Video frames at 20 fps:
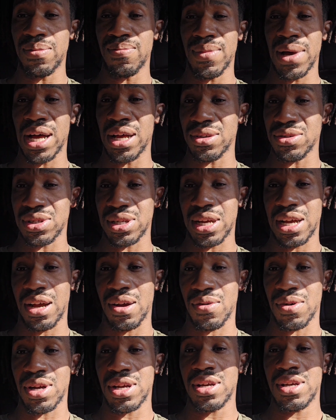miles an
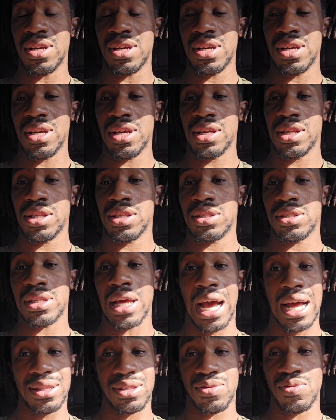hour.
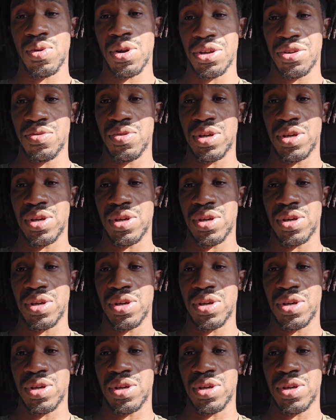That's where you